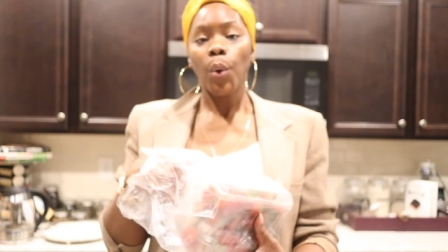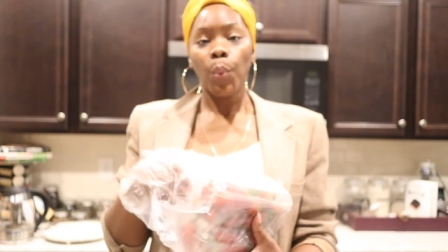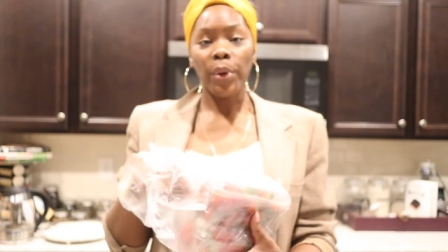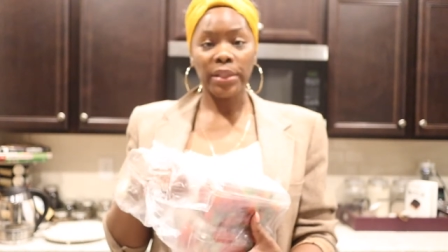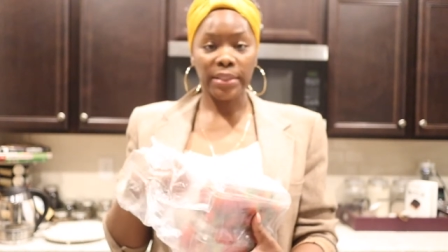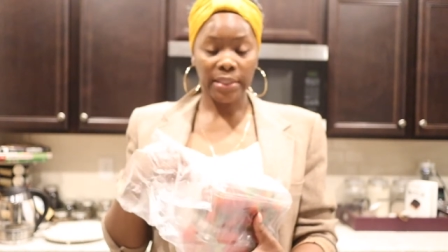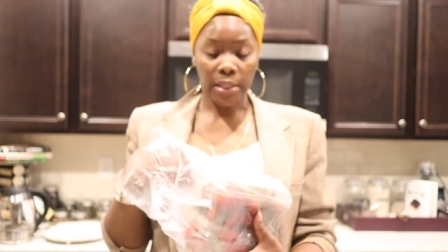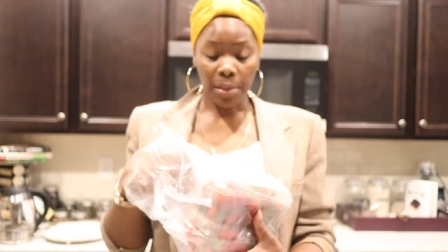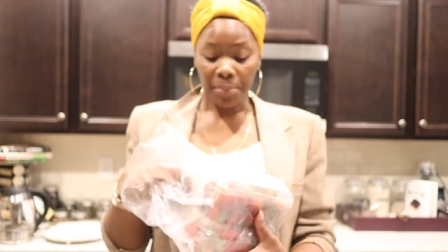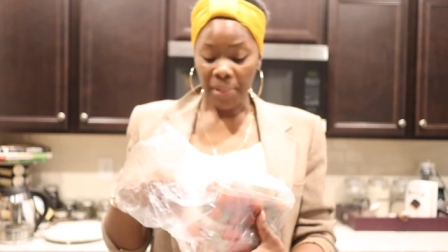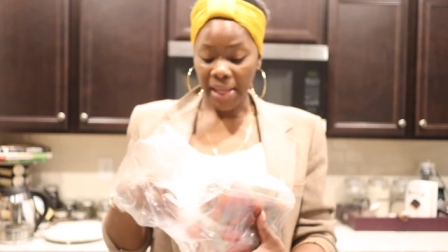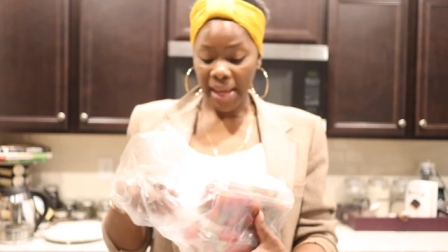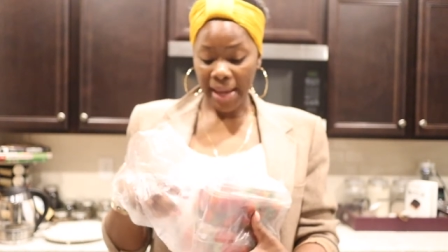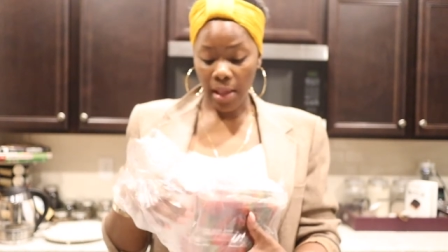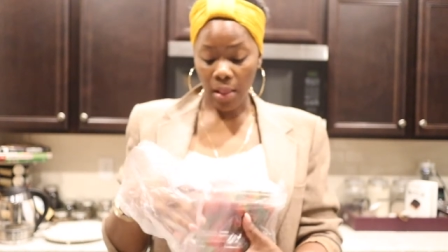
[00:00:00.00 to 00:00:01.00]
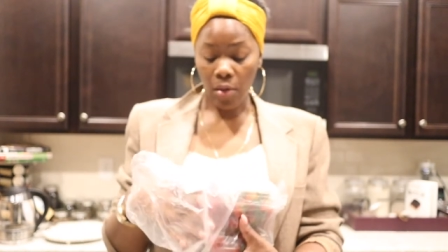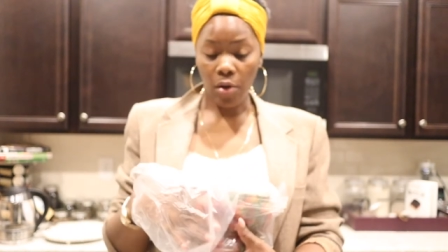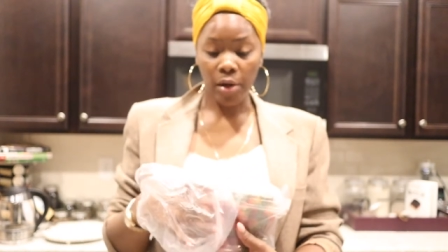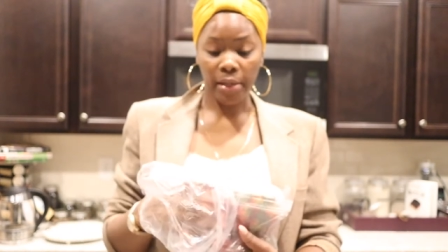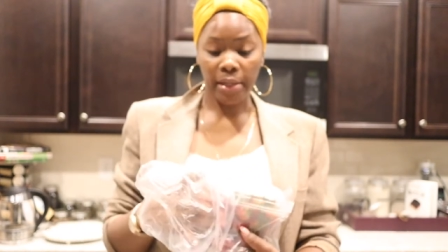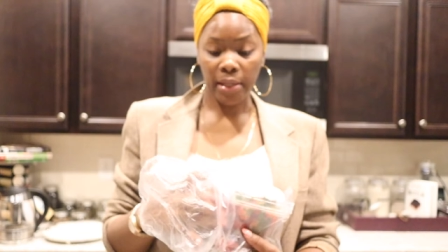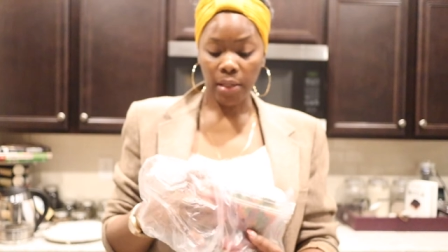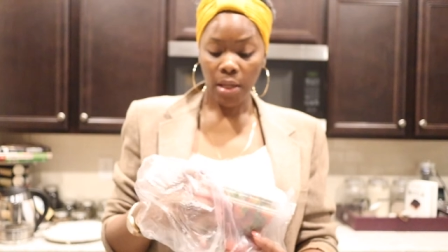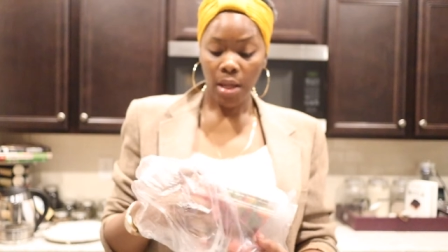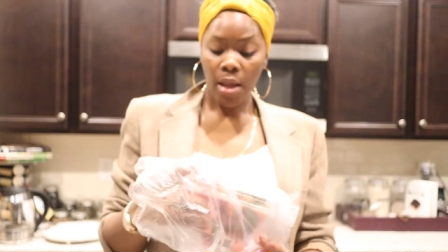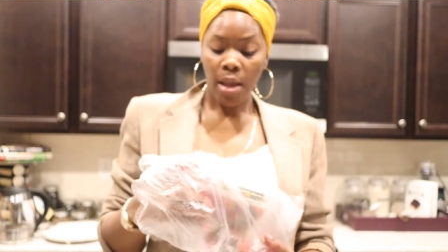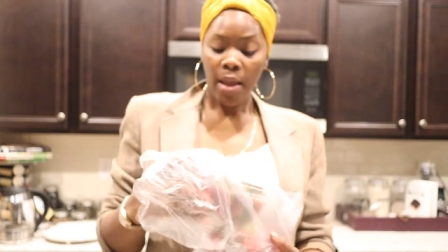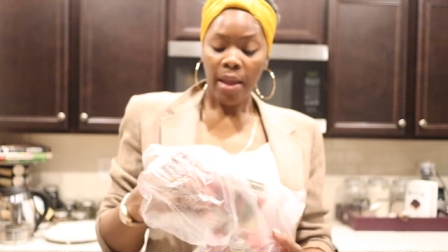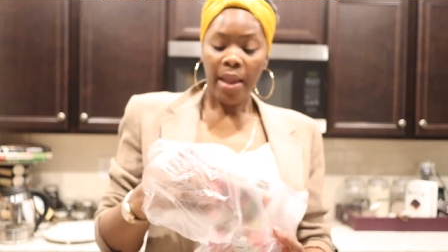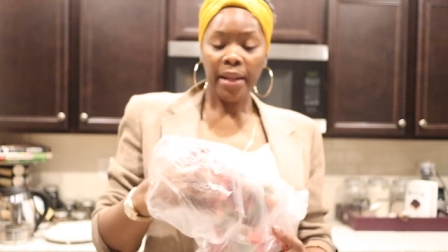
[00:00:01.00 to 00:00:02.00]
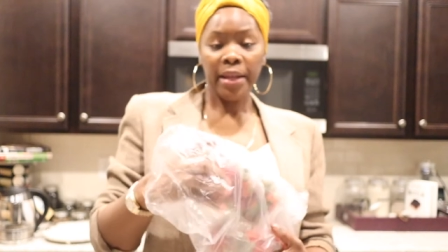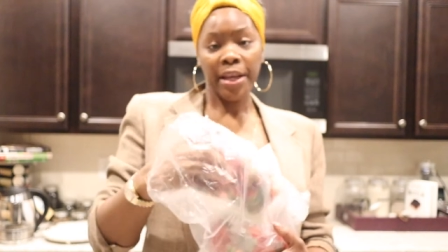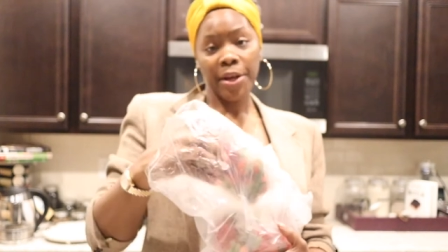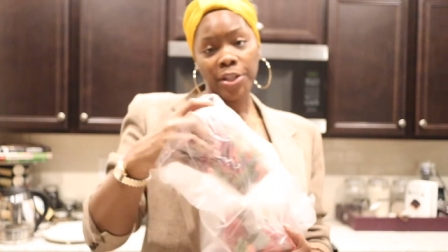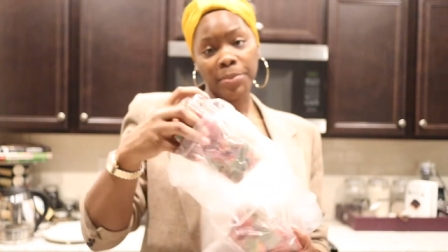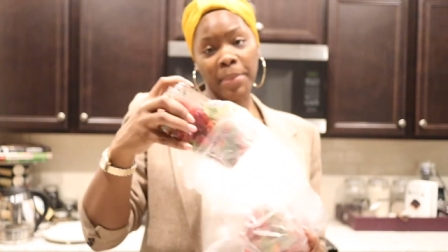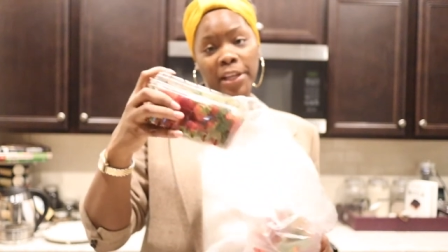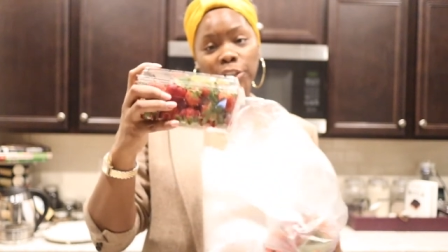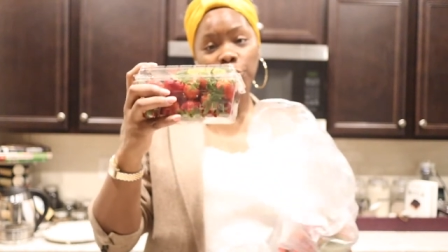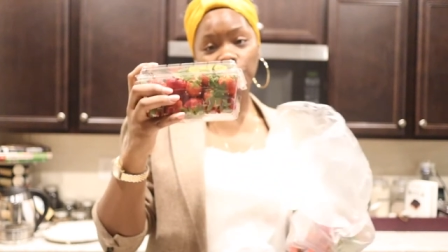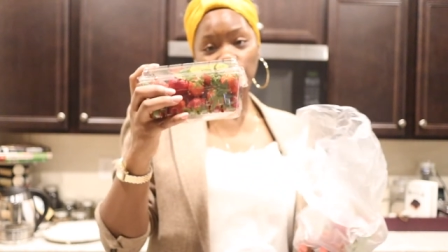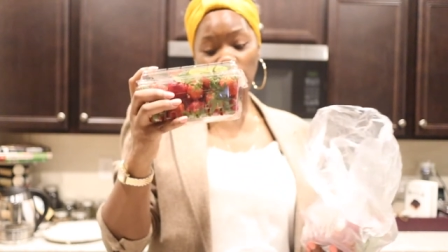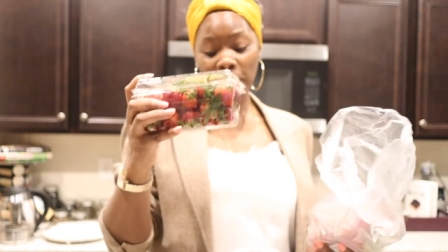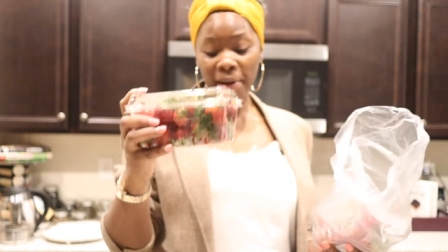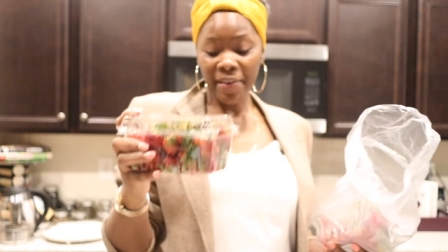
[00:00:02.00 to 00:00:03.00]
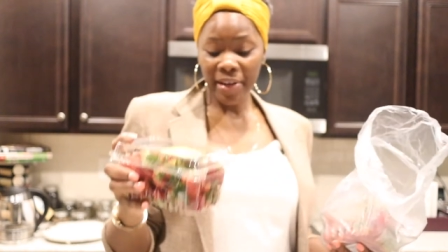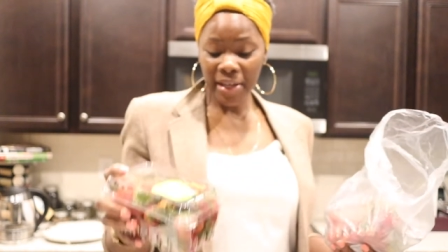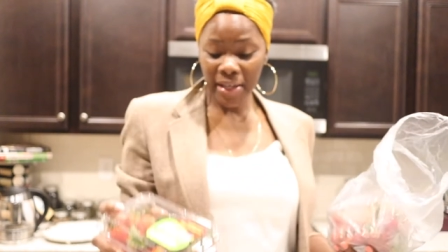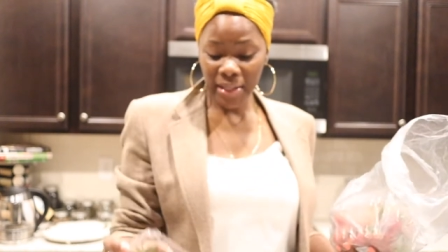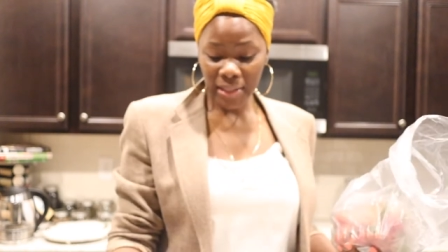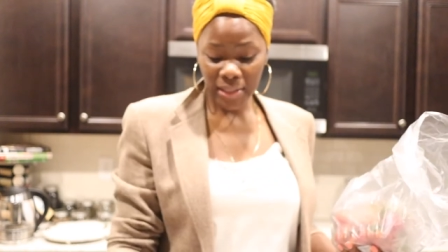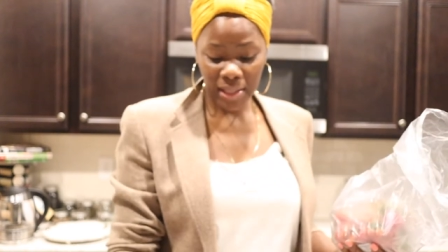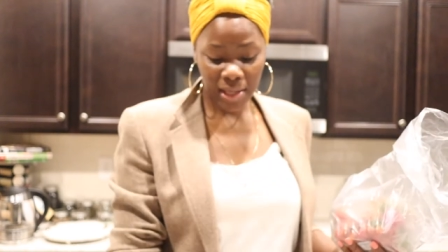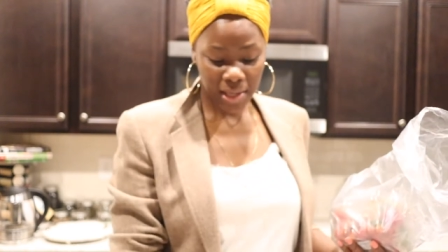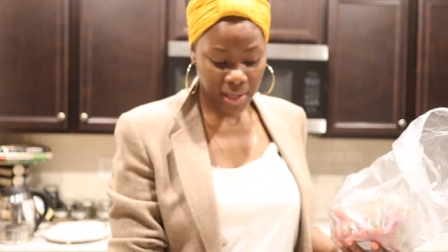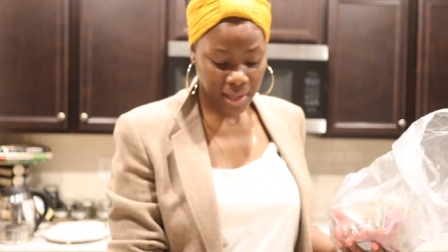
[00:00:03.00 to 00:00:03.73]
with some kale on it. And here's my strawberries.